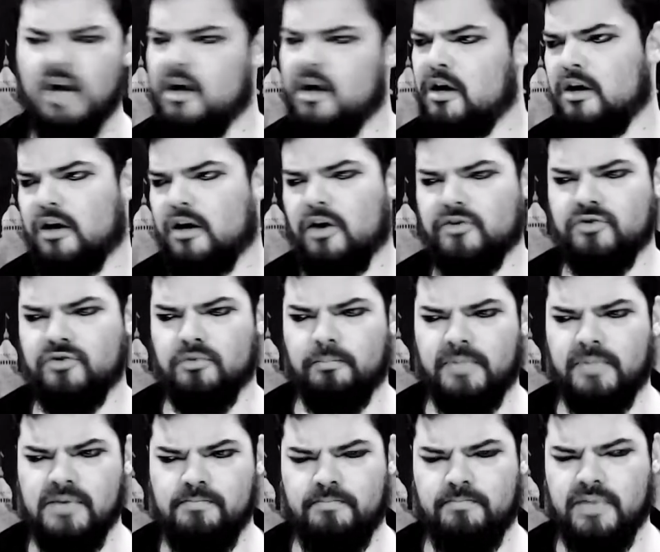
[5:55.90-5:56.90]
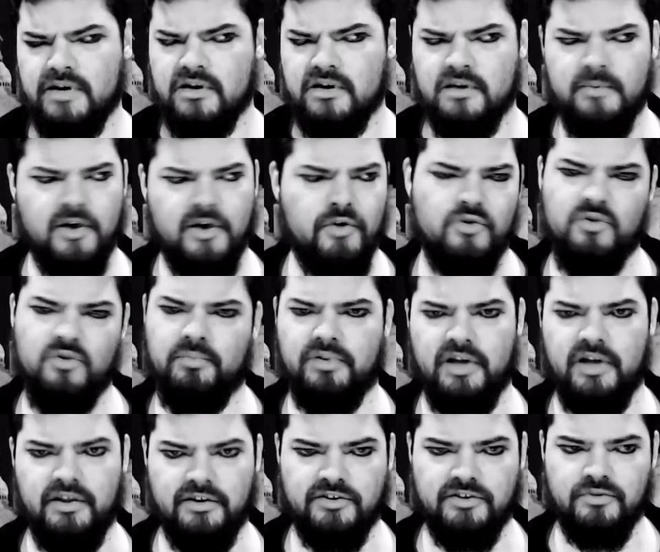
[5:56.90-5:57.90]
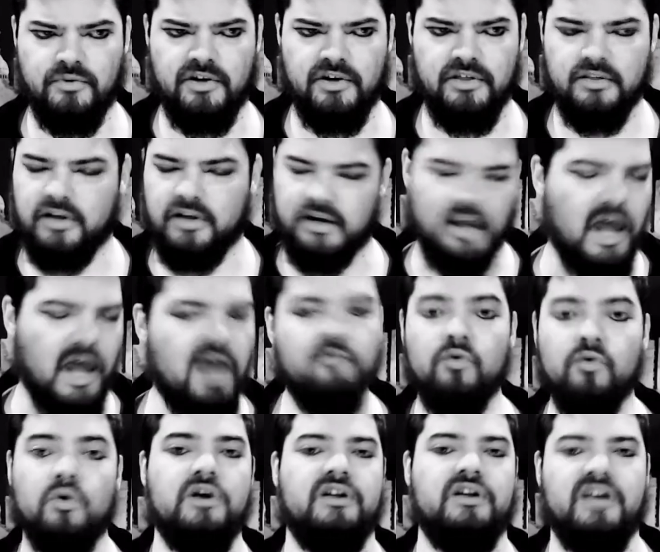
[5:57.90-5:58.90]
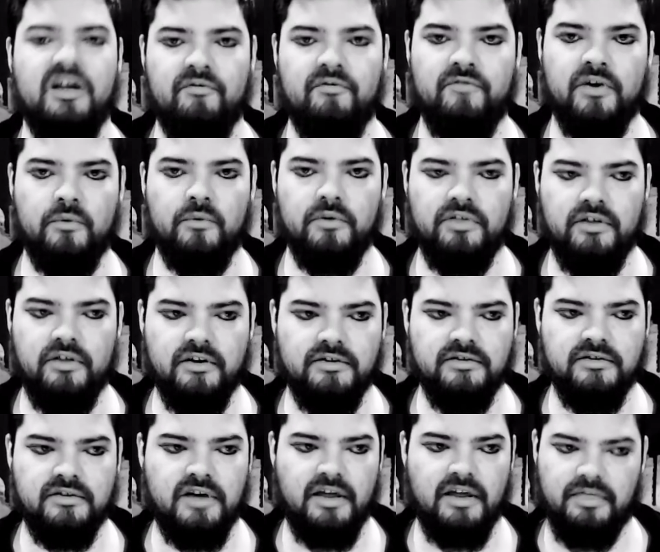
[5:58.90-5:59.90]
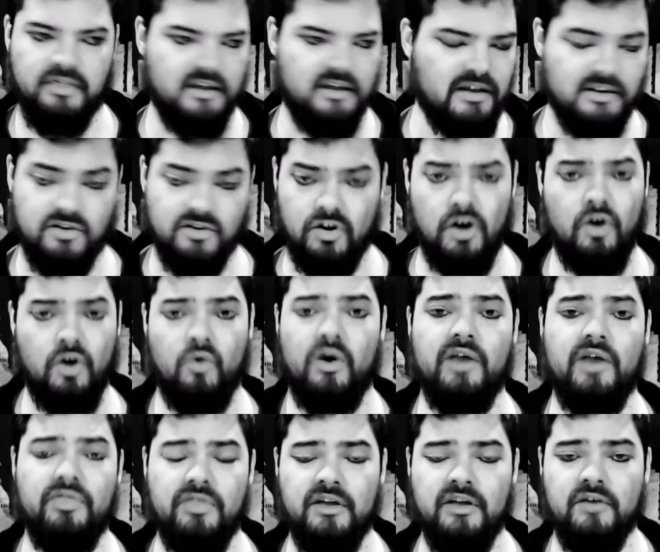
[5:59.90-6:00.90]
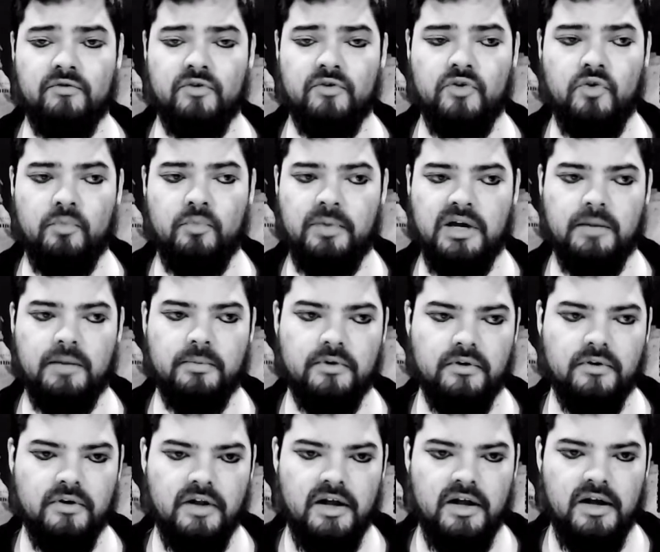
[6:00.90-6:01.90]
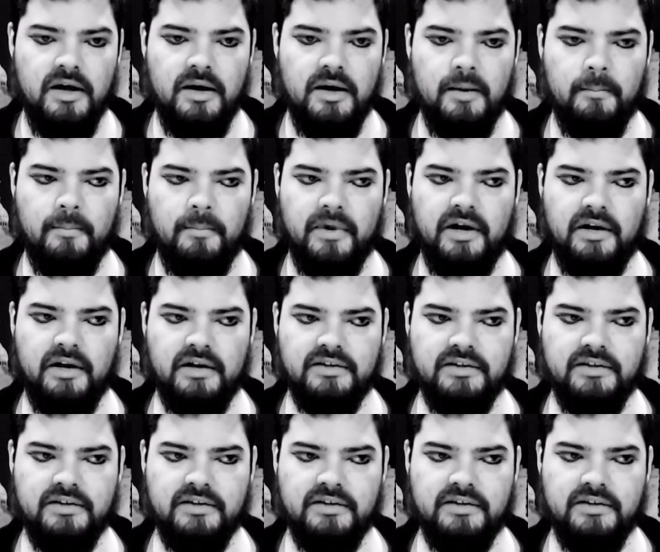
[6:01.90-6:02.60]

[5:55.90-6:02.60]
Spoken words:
Also, be picky about who you play this with. Like, everyone can have fun with this. I think it's a great thing for new people, but it's